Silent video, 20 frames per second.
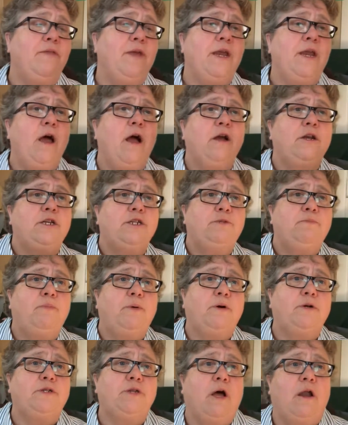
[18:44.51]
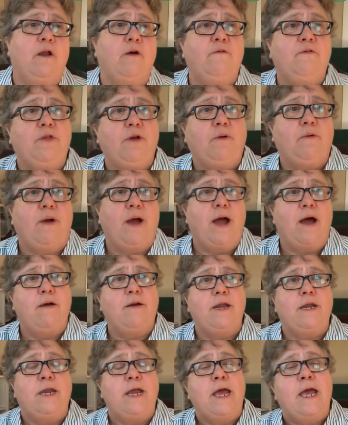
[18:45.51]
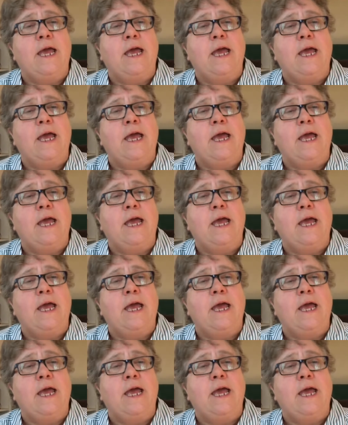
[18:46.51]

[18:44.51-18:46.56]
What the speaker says: they knocked his books all over the ground, and